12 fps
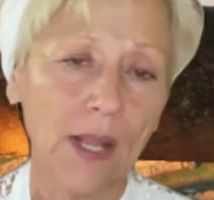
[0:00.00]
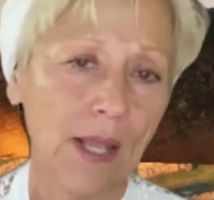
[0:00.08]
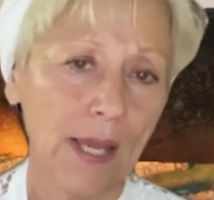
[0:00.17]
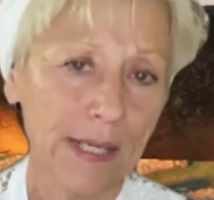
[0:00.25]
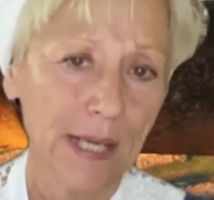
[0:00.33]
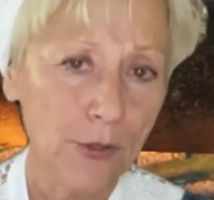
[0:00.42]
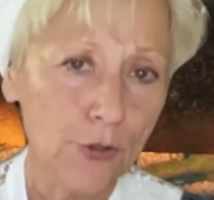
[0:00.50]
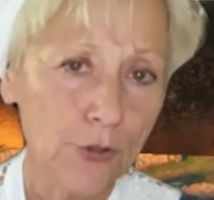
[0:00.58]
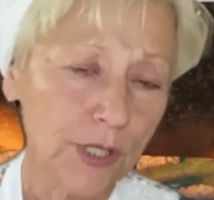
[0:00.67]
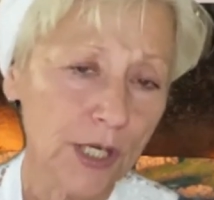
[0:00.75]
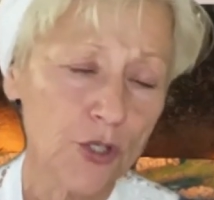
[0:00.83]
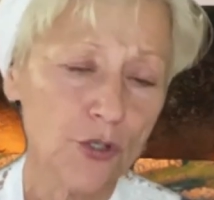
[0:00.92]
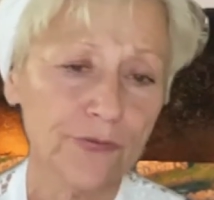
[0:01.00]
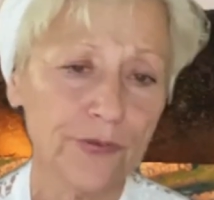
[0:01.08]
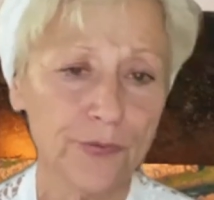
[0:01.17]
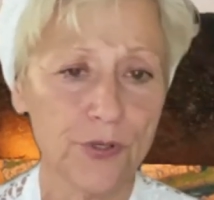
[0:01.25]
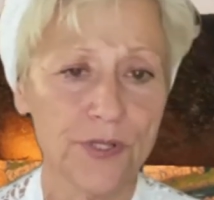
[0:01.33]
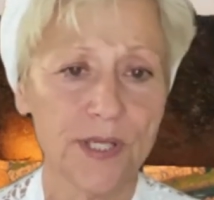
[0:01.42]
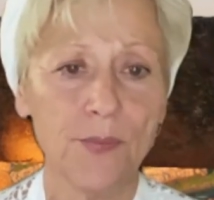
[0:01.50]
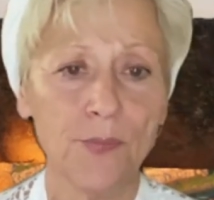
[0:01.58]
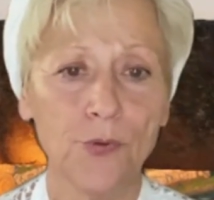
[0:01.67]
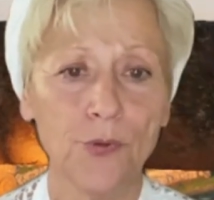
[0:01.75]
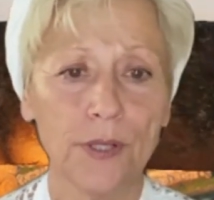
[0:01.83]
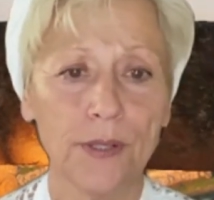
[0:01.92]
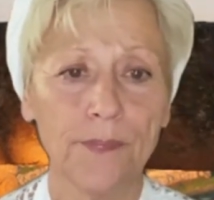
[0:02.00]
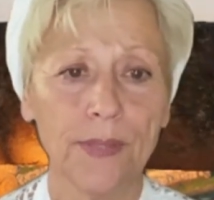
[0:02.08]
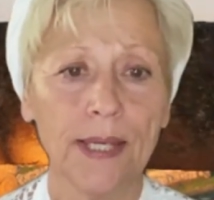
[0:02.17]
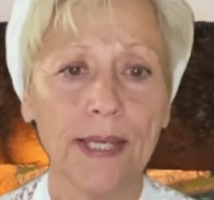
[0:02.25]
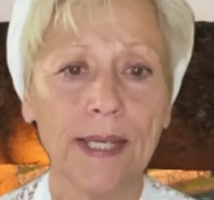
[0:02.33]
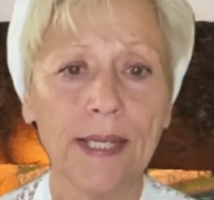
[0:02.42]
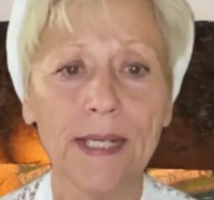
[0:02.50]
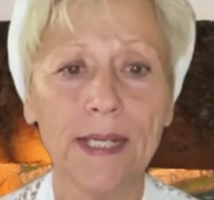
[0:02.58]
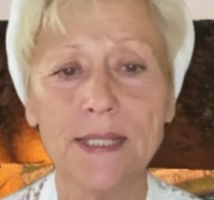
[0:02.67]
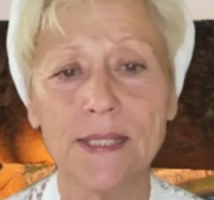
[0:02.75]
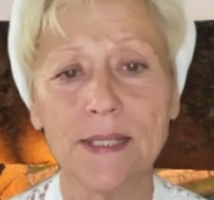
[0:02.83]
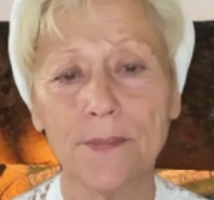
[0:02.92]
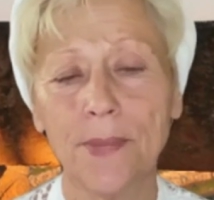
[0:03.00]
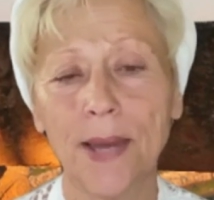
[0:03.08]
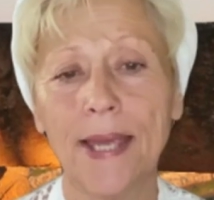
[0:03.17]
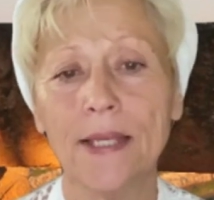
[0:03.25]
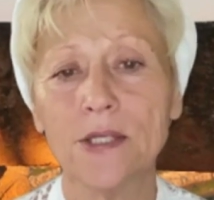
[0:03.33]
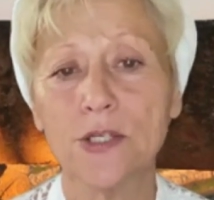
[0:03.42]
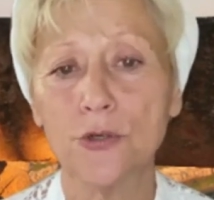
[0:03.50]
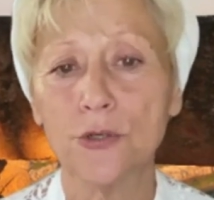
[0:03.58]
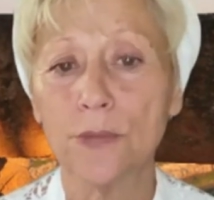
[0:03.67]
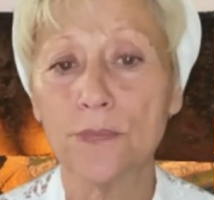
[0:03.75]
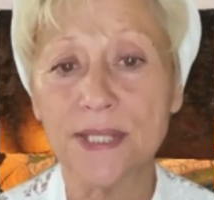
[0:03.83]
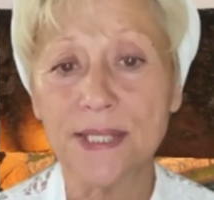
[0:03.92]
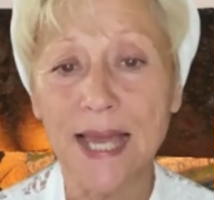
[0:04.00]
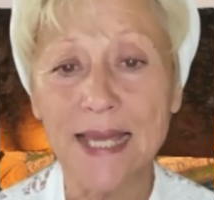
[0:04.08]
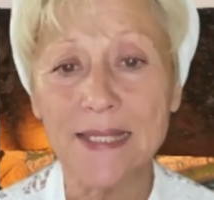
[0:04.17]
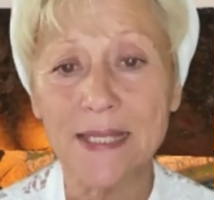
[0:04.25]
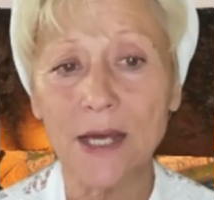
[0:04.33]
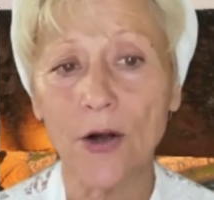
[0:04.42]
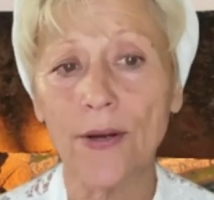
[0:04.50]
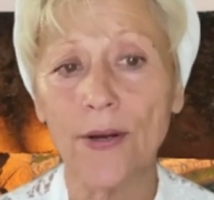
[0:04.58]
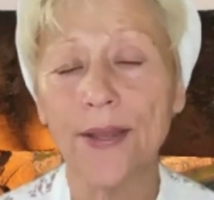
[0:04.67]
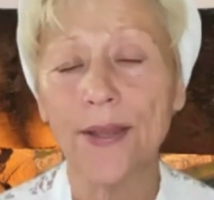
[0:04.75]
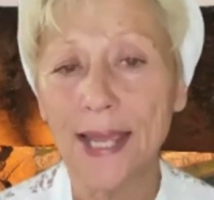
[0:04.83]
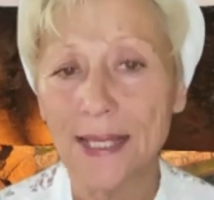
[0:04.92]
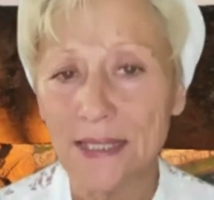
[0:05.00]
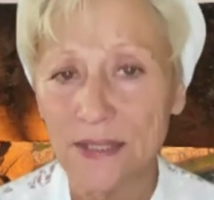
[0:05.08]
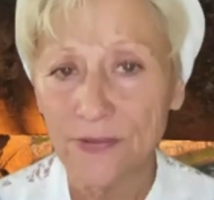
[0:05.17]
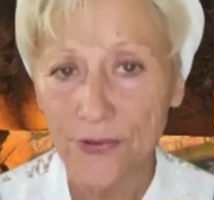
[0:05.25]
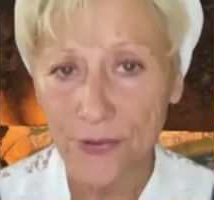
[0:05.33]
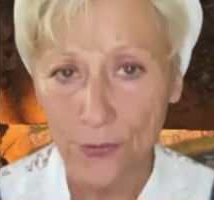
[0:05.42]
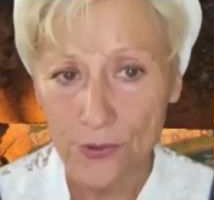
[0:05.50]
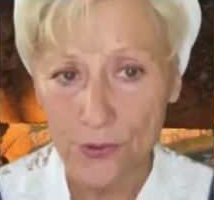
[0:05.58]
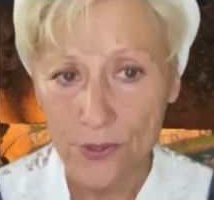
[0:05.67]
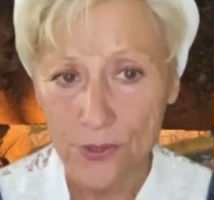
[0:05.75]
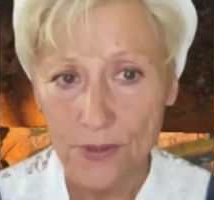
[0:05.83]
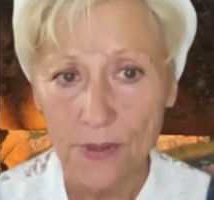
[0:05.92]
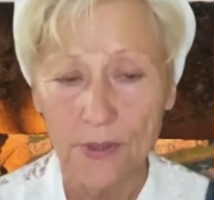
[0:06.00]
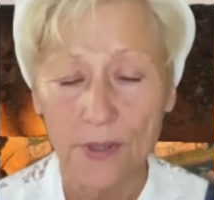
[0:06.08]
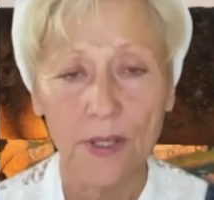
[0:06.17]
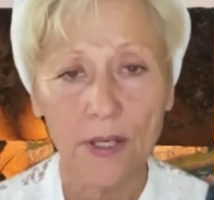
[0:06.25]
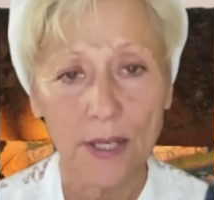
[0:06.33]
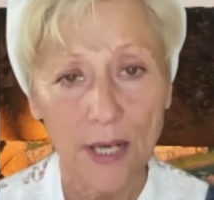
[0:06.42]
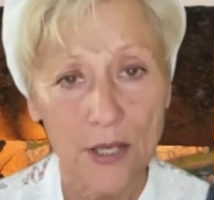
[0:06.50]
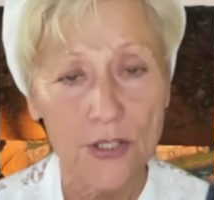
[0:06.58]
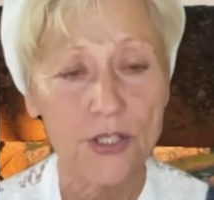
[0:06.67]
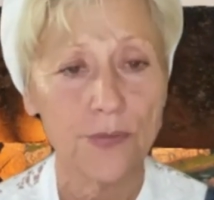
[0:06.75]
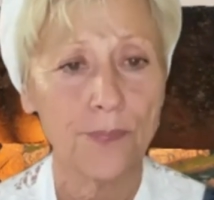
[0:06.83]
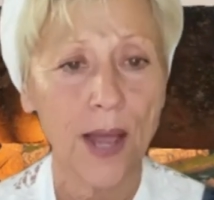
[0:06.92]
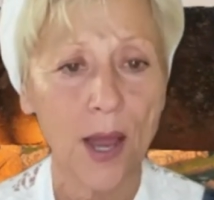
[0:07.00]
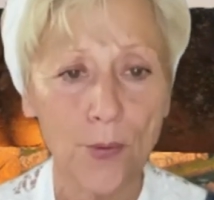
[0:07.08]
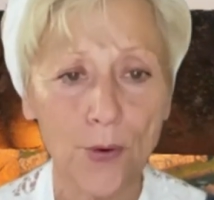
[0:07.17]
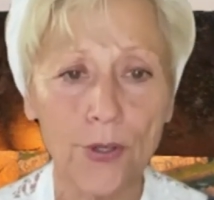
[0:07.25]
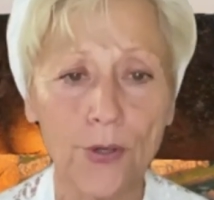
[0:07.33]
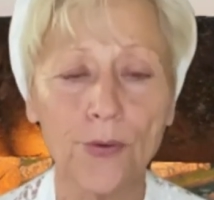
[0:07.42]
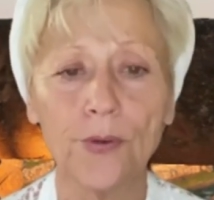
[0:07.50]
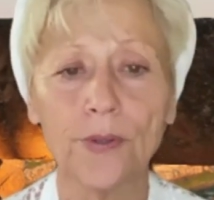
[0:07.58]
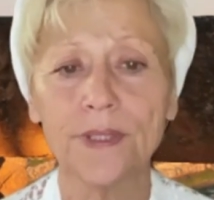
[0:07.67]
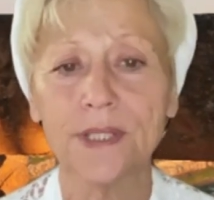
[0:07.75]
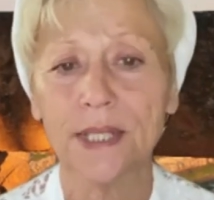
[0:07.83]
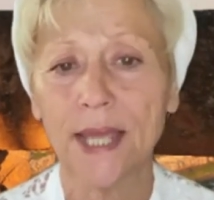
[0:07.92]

Another quotation from the same book. It is by circumcising our negative thoughts, lust, power, cruelty,